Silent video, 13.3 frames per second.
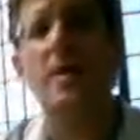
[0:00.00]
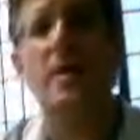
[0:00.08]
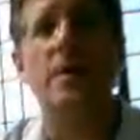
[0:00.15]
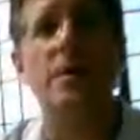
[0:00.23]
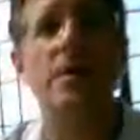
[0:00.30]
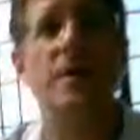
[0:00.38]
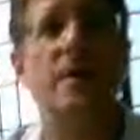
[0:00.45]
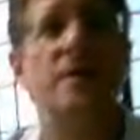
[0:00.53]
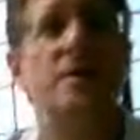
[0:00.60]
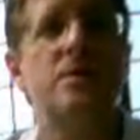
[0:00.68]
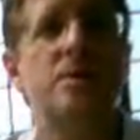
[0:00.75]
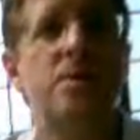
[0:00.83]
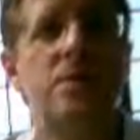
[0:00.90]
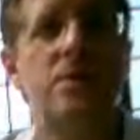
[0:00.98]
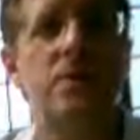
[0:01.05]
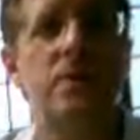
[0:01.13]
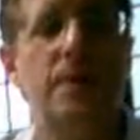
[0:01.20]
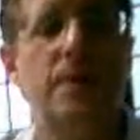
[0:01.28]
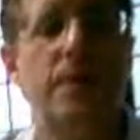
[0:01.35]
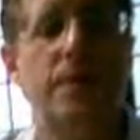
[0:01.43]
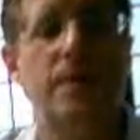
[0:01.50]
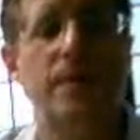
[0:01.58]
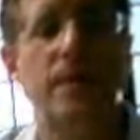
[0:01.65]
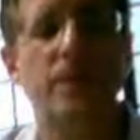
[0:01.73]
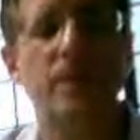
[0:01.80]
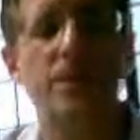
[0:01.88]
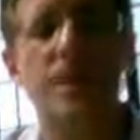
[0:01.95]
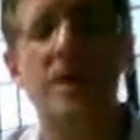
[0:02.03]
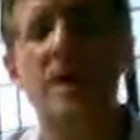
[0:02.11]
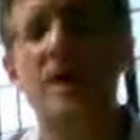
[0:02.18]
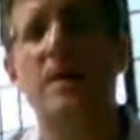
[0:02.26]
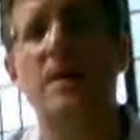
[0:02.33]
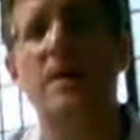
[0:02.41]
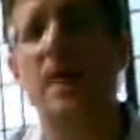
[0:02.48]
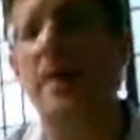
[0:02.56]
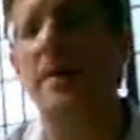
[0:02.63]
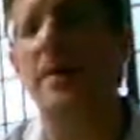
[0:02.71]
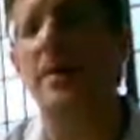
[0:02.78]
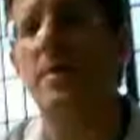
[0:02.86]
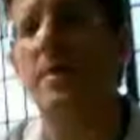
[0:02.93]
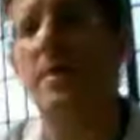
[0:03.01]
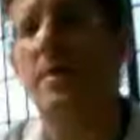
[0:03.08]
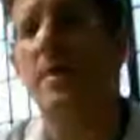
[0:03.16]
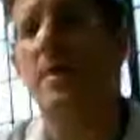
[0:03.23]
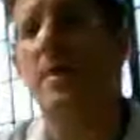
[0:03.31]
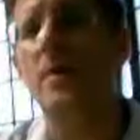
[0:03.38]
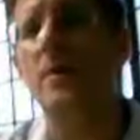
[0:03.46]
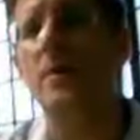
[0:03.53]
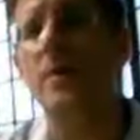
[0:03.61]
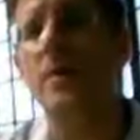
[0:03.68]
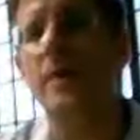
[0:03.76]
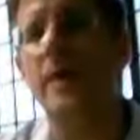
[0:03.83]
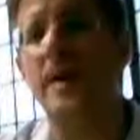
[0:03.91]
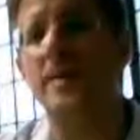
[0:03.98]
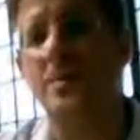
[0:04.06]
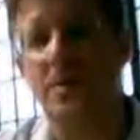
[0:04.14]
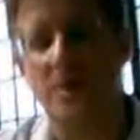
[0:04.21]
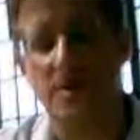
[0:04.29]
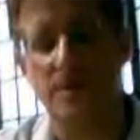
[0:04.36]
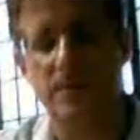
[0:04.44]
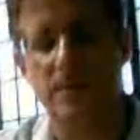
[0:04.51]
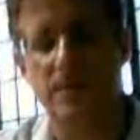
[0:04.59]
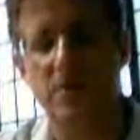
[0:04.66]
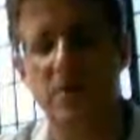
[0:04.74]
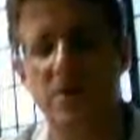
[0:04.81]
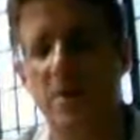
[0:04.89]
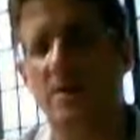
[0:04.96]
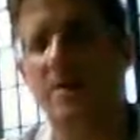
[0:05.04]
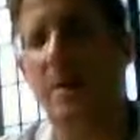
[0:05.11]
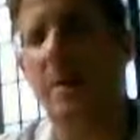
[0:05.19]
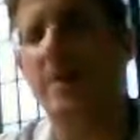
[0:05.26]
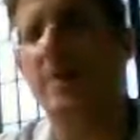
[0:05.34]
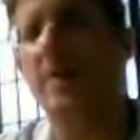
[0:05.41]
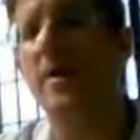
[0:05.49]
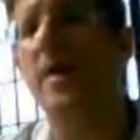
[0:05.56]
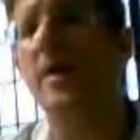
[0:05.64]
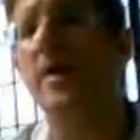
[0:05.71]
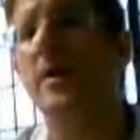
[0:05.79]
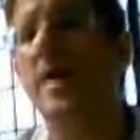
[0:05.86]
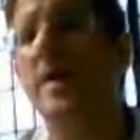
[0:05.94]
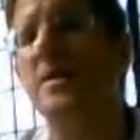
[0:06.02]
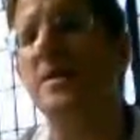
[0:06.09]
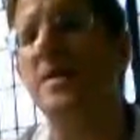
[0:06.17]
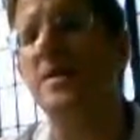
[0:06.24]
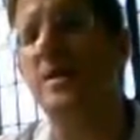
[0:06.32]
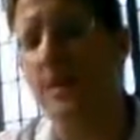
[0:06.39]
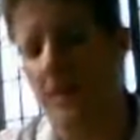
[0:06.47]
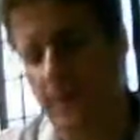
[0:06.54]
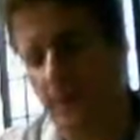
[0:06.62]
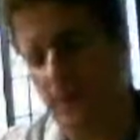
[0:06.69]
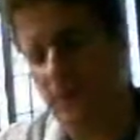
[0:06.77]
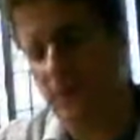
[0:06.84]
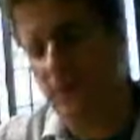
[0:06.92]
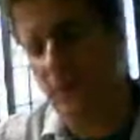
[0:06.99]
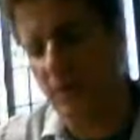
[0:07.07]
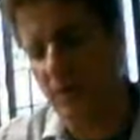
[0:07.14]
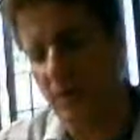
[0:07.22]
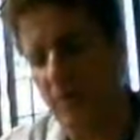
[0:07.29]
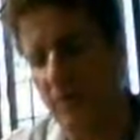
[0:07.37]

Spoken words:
Again, 2, 3, 4 for B minor, 4, 5, 6 for C sharp minor, 9, 10, 11 for F sharp minor.